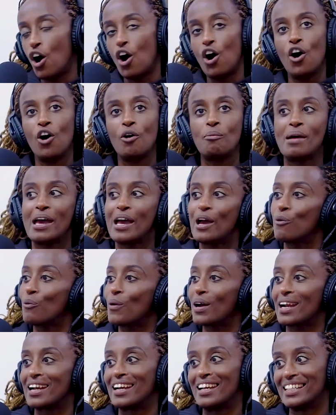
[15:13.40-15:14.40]
Oh man,
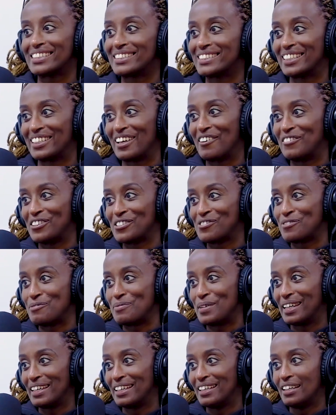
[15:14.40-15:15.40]
what a lesson that was for
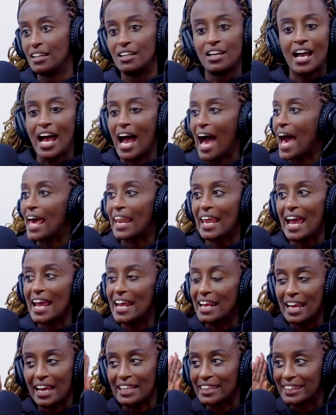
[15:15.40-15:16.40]
me.
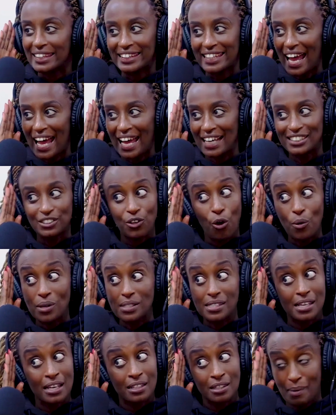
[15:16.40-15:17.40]
And that is
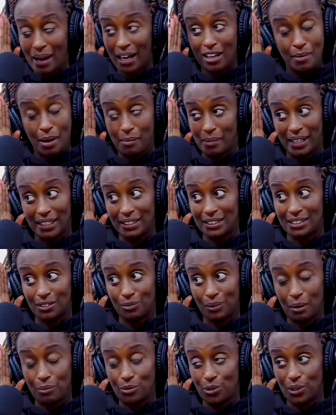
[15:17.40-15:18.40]
always in the back of my mind
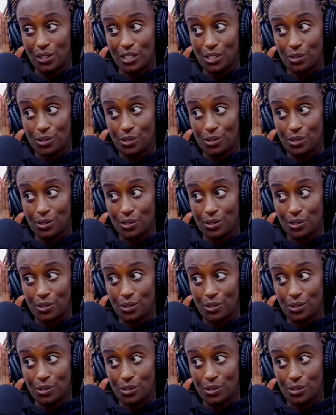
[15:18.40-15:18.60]
when I'm doing